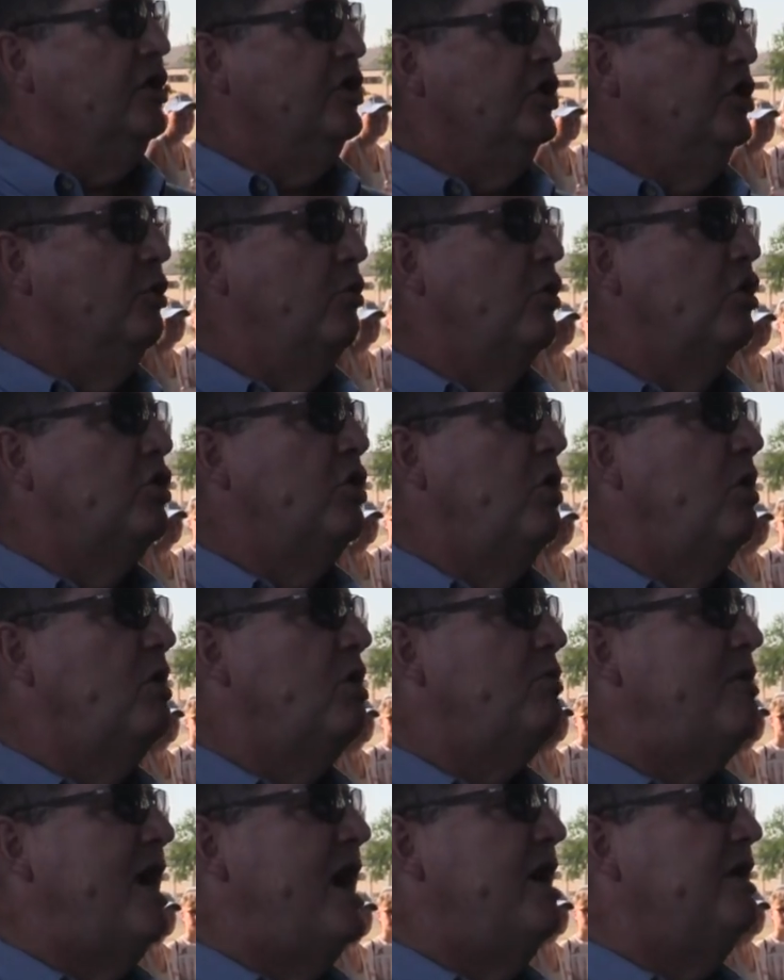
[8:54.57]
You will go
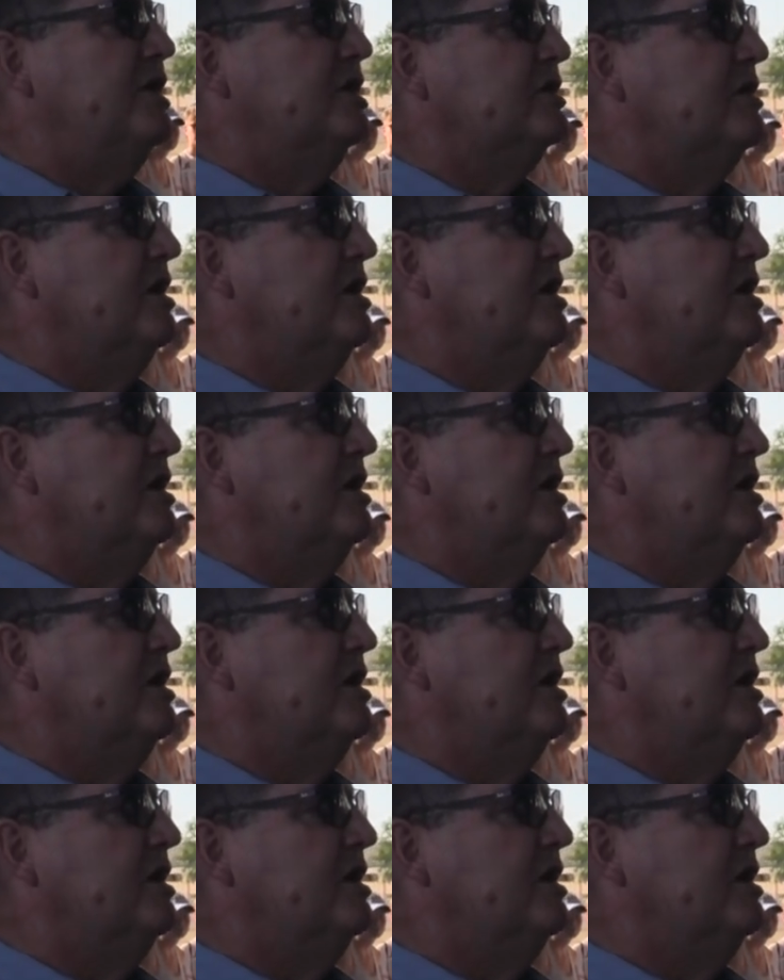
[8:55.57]
around a,